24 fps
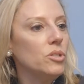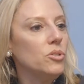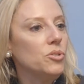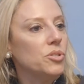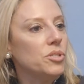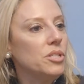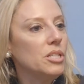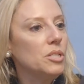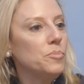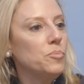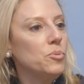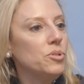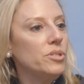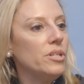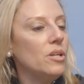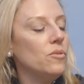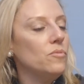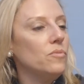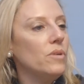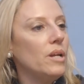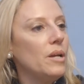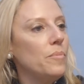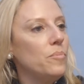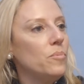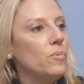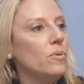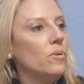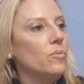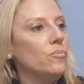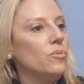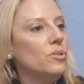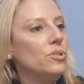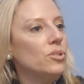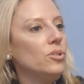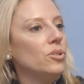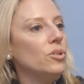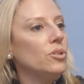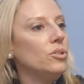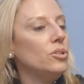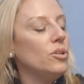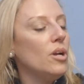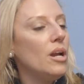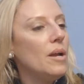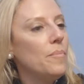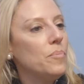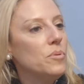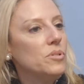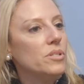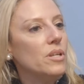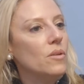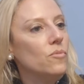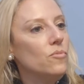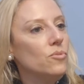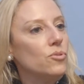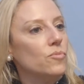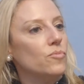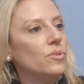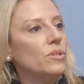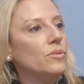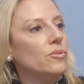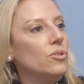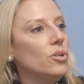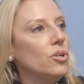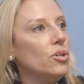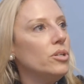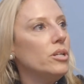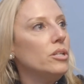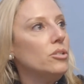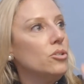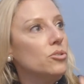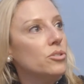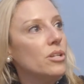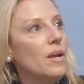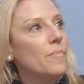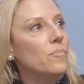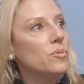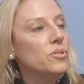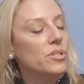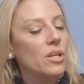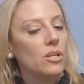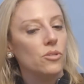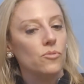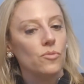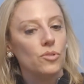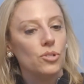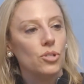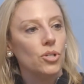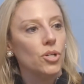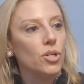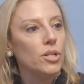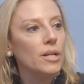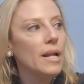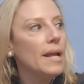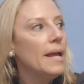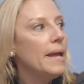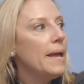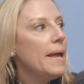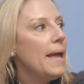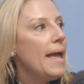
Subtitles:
your 6% of return, your 8% return, and your 10% return.